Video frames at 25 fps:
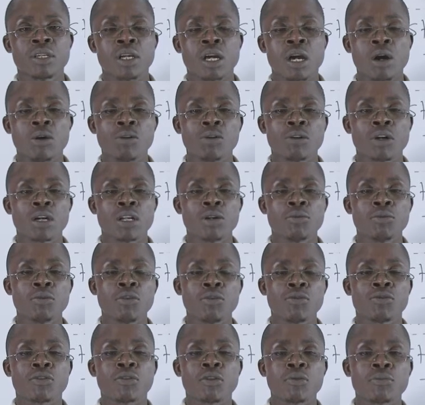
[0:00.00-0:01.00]
How you can
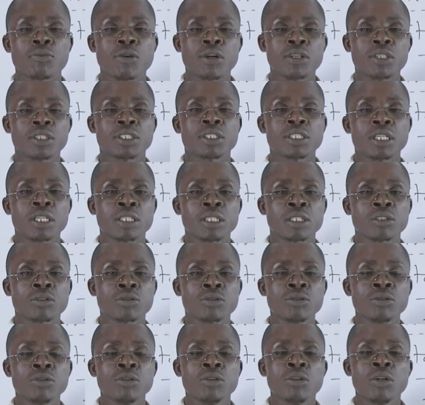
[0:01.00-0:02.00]
move from one state
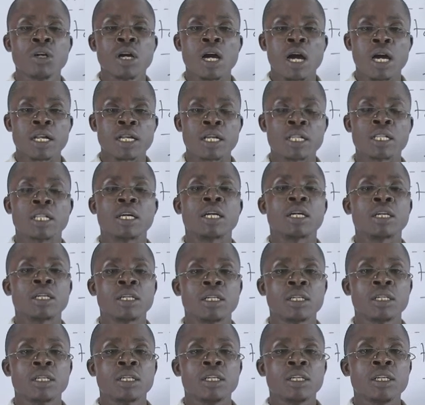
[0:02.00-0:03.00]
to another.
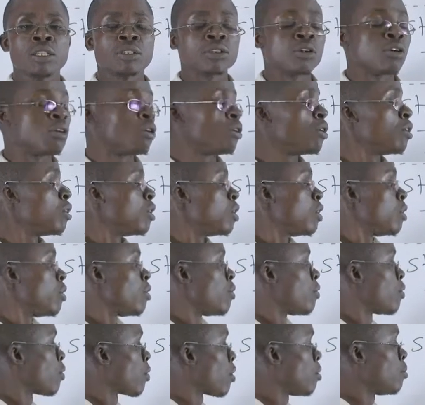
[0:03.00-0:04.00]
So,
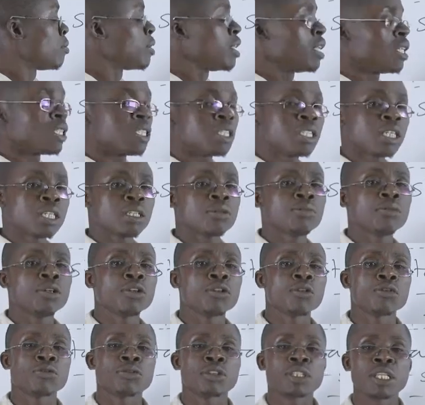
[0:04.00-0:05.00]
from the
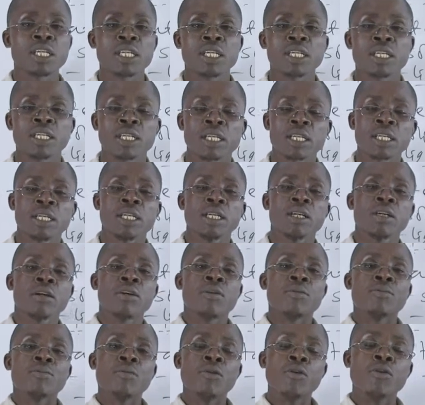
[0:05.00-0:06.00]
statement of saying
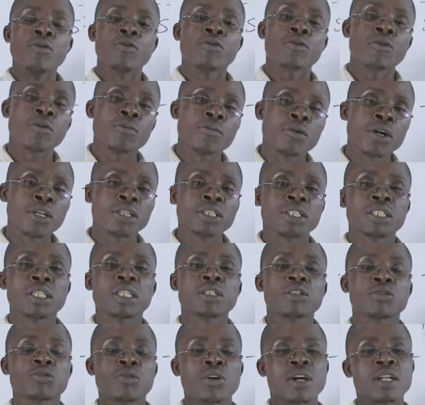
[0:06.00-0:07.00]
move from one
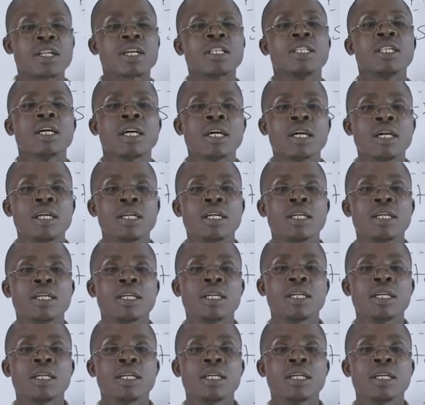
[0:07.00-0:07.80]
state to another,